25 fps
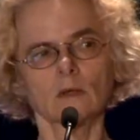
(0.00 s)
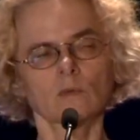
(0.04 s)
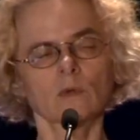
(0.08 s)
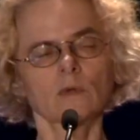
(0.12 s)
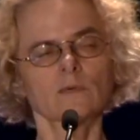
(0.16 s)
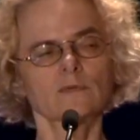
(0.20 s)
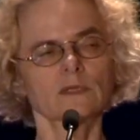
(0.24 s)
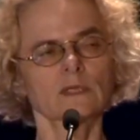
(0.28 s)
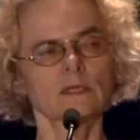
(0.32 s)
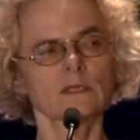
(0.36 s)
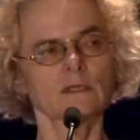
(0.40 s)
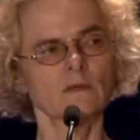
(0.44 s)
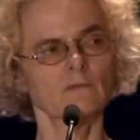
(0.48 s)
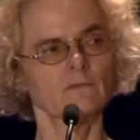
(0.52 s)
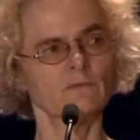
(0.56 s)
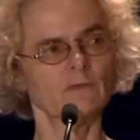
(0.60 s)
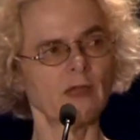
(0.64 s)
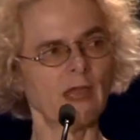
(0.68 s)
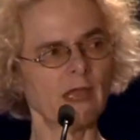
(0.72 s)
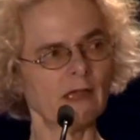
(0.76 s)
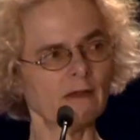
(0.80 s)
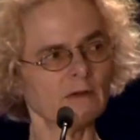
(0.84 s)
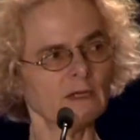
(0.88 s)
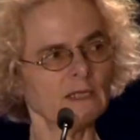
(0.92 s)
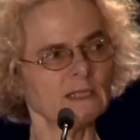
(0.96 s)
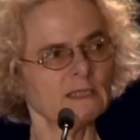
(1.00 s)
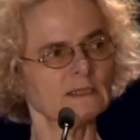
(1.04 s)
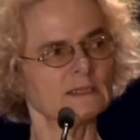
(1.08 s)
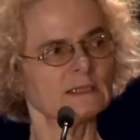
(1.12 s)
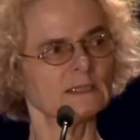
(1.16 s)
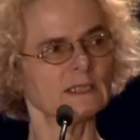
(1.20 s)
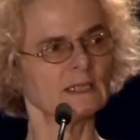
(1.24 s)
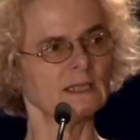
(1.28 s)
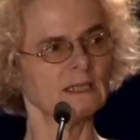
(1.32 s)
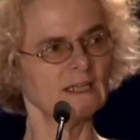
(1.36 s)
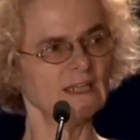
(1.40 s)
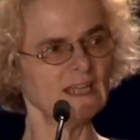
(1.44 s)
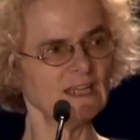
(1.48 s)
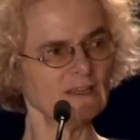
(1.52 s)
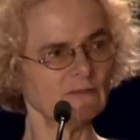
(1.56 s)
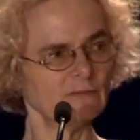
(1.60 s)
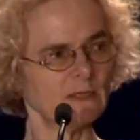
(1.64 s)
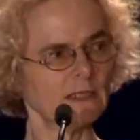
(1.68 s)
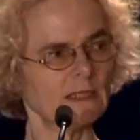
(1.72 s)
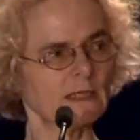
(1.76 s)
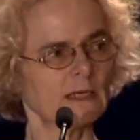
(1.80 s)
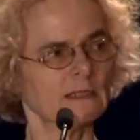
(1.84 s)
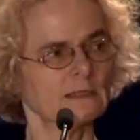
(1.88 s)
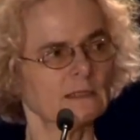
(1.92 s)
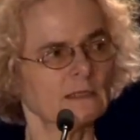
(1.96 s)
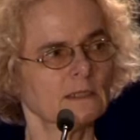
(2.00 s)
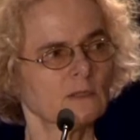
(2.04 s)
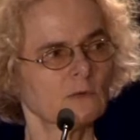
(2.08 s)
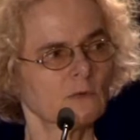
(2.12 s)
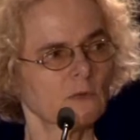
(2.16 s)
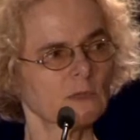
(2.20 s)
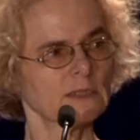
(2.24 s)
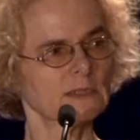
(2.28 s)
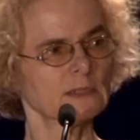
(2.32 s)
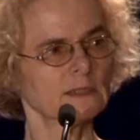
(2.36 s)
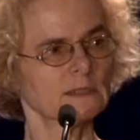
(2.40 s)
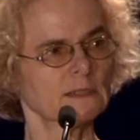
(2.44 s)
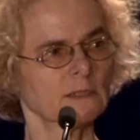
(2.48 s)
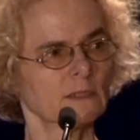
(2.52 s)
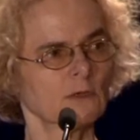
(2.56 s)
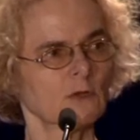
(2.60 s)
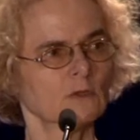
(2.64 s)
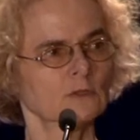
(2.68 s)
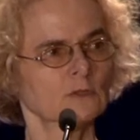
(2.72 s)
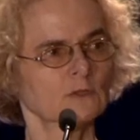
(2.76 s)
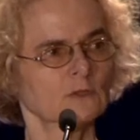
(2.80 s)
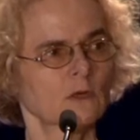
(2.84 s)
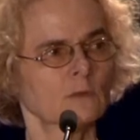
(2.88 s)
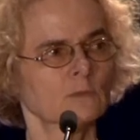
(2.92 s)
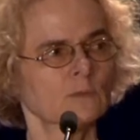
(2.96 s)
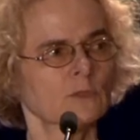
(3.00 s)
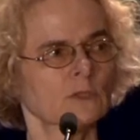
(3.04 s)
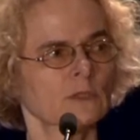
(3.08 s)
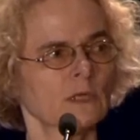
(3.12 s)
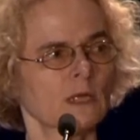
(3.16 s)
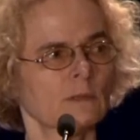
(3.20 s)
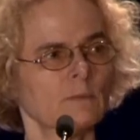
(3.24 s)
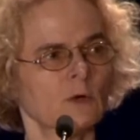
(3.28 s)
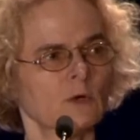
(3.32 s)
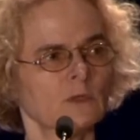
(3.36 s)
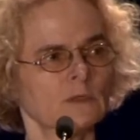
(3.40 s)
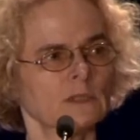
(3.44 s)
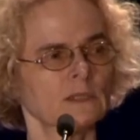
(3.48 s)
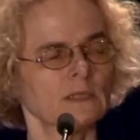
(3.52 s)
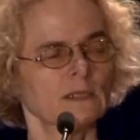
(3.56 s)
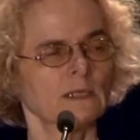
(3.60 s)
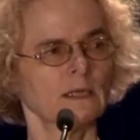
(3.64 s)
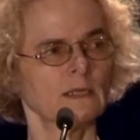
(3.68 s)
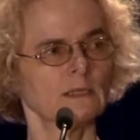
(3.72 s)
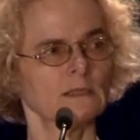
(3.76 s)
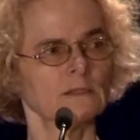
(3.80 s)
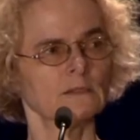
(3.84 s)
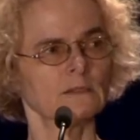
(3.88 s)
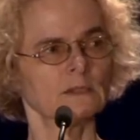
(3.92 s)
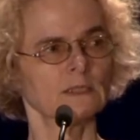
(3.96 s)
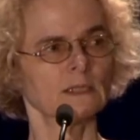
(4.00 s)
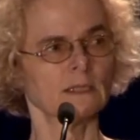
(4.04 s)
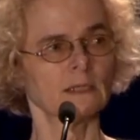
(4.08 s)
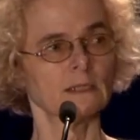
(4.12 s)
we've seen very significant decreases in consumption among teenagers.